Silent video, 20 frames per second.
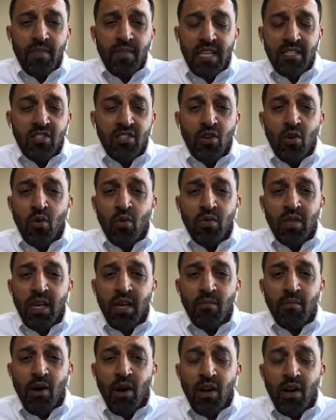that's the
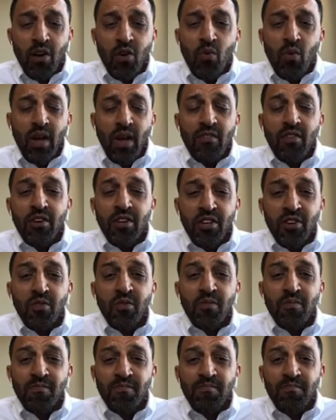only monarch we ever
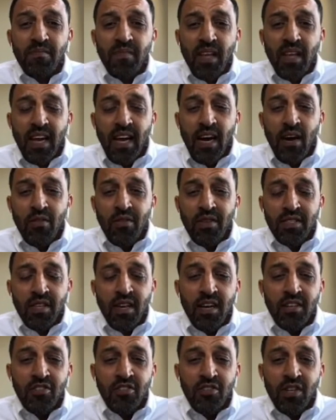knew, and how
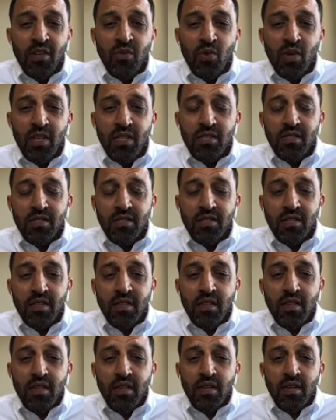this country was
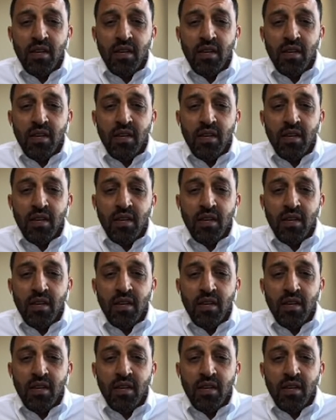